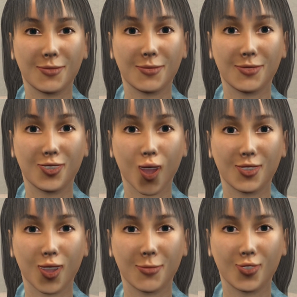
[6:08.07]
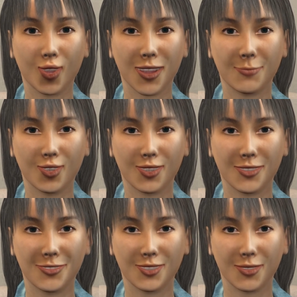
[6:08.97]
So I hope you were able to
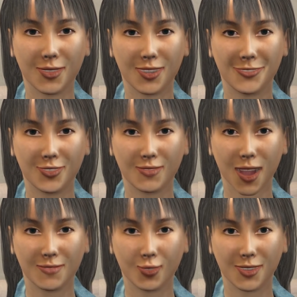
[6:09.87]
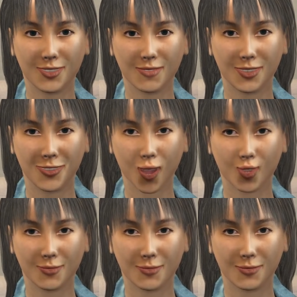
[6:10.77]
glean something useful from this
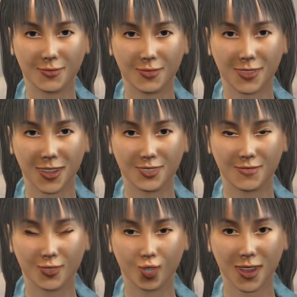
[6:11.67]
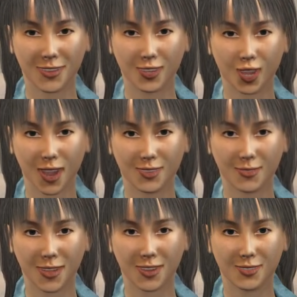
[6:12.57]
video. Thanks for your attention,
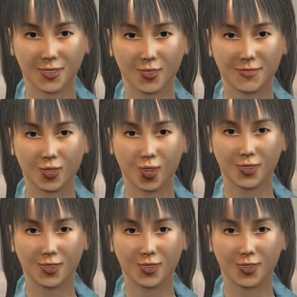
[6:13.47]
and I look forward to